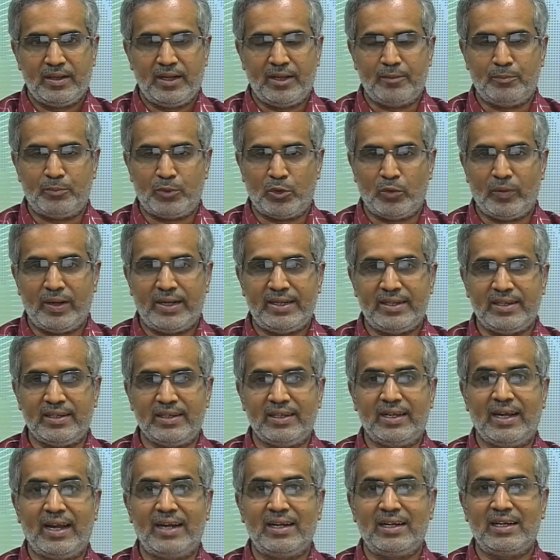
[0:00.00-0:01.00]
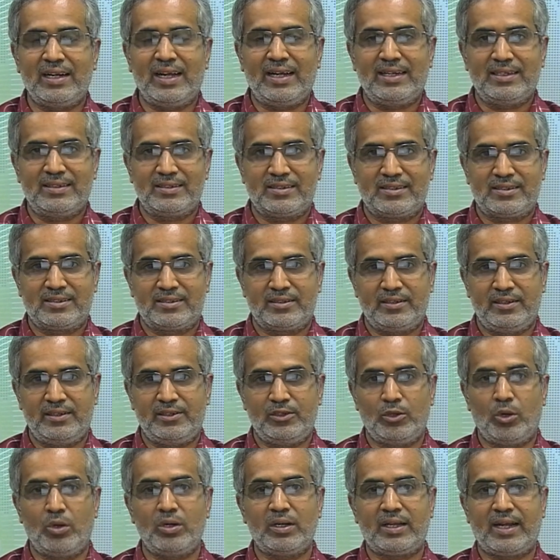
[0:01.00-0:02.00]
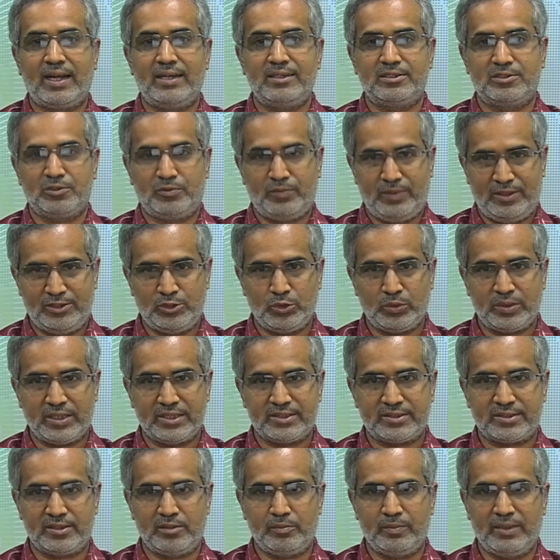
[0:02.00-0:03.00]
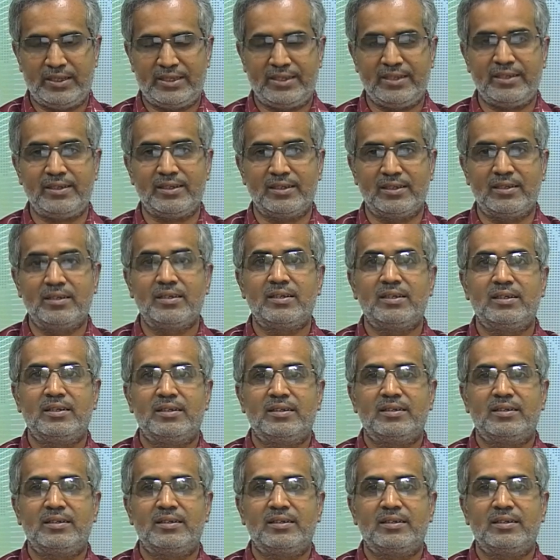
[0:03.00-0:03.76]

and providing guidelines in all kinds of educational material